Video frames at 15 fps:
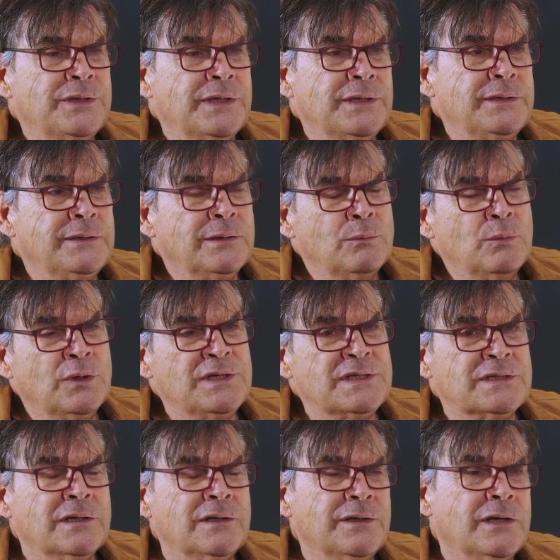take the work is
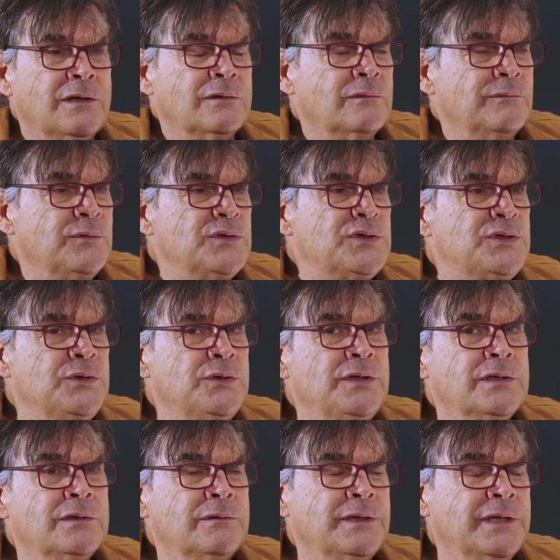going out of your
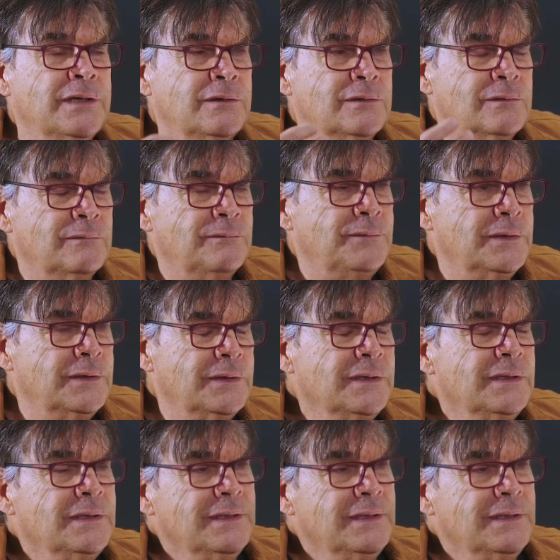studio and out of the